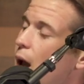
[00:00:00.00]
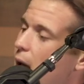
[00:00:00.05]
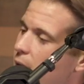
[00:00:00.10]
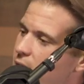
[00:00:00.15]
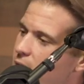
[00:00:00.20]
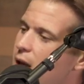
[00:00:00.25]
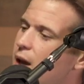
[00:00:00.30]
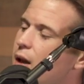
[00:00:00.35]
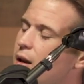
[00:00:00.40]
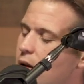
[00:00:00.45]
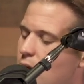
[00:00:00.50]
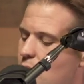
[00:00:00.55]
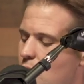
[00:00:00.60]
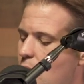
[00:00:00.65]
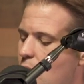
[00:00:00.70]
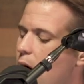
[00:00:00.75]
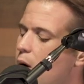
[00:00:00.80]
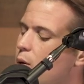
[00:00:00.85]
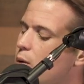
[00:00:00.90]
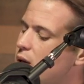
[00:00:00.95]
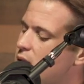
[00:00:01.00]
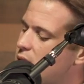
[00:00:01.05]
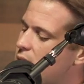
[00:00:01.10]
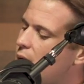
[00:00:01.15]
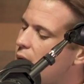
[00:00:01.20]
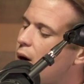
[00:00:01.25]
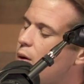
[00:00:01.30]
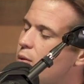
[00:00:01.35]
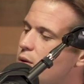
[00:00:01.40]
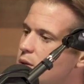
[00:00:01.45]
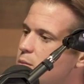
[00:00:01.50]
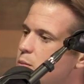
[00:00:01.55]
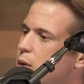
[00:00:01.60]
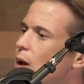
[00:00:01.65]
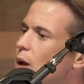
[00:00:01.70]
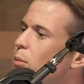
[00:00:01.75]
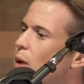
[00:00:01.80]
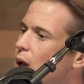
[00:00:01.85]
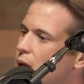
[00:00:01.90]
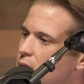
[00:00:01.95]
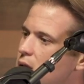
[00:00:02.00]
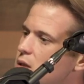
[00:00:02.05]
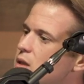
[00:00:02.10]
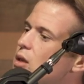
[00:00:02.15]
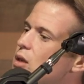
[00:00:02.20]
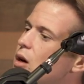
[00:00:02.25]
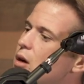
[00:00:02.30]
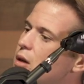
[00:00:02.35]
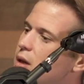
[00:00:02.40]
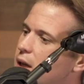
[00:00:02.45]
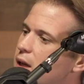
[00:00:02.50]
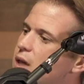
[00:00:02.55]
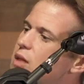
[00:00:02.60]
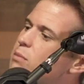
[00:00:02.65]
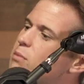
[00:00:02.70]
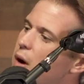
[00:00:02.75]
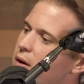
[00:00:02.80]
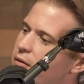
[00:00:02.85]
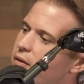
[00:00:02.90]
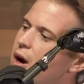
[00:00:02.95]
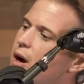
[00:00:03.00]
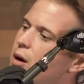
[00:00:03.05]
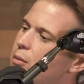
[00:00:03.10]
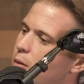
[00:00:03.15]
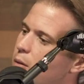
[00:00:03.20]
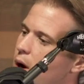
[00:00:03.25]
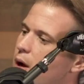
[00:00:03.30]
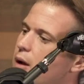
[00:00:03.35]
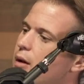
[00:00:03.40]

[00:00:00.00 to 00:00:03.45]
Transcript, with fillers: And then I always always play my little song that gets my vibe right.